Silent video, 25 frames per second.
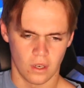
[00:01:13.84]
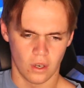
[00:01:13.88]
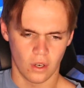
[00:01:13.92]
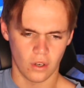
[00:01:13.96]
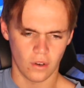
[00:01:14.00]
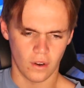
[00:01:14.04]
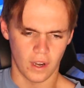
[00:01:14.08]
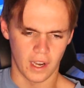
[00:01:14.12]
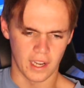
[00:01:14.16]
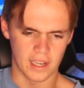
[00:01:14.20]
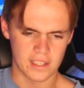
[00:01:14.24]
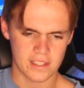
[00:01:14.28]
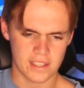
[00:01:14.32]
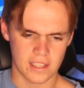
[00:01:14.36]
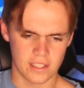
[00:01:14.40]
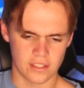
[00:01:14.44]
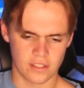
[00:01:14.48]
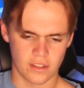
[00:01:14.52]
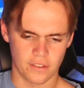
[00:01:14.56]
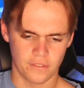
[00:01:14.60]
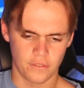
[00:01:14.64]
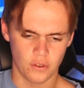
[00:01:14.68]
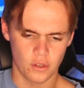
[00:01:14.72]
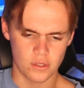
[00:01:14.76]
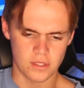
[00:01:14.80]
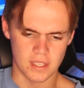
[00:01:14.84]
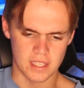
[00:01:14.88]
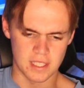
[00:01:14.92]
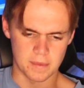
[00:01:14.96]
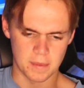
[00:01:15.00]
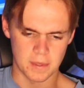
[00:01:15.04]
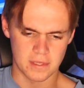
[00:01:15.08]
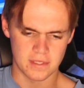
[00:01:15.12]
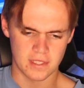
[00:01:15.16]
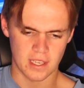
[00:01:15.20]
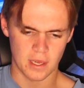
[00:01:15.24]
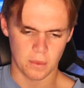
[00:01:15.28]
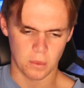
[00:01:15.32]
Alright, let's get into the first
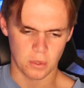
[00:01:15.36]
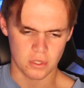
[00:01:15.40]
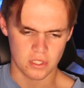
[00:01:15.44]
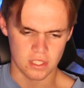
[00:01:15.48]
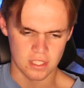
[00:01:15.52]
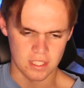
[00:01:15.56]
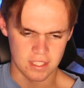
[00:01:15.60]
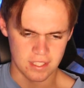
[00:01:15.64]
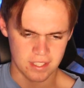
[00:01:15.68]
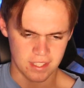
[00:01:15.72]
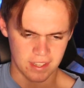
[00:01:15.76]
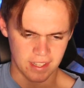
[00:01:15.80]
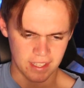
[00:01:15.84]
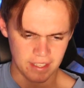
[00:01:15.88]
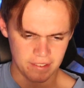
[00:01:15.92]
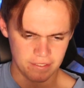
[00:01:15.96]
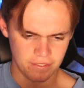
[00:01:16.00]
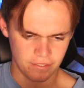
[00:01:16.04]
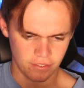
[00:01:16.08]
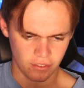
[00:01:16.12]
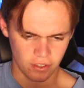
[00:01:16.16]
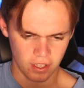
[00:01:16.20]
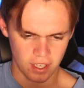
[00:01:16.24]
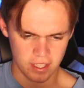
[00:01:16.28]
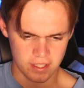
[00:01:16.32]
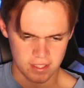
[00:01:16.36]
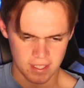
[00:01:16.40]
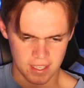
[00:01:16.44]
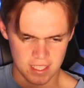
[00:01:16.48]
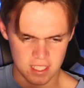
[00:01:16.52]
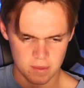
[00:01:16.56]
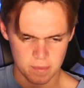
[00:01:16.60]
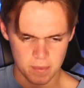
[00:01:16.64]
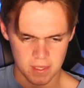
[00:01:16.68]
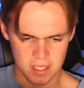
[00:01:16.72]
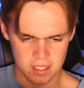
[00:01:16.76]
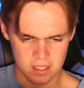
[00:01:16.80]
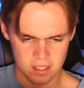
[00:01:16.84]
SBC, which is the France
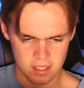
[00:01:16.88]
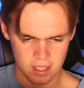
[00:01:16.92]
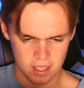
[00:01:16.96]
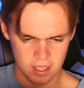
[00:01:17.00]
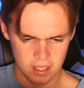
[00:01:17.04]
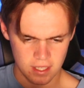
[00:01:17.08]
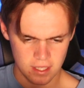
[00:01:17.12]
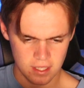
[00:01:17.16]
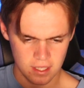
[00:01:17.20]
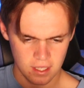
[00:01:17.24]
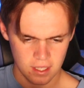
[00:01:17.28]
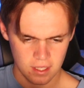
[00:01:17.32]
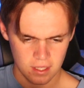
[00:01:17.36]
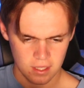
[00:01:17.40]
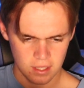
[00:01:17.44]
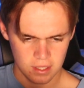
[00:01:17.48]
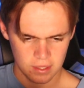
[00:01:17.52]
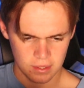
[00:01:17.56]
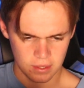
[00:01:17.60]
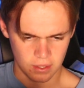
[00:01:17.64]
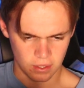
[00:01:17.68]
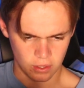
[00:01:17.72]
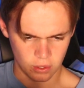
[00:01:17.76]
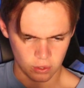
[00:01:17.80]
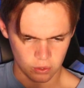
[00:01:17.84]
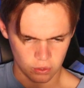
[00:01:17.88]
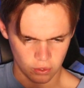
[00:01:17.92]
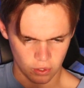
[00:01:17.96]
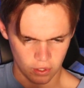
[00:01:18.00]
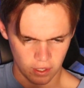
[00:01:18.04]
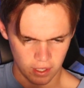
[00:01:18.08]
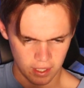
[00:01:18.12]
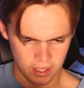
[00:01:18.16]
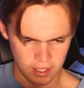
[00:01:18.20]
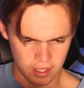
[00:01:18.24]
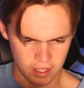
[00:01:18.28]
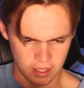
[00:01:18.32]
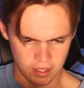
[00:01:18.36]
SBC.
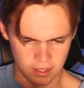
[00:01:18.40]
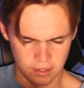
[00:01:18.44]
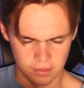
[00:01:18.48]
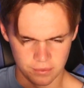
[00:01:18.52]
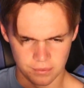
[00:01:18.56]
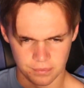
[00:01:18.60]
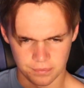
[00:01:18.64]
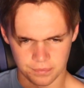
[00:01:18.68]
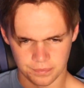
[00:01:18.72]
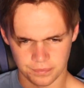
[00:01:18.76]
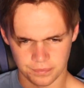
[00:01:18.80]
Alrighty.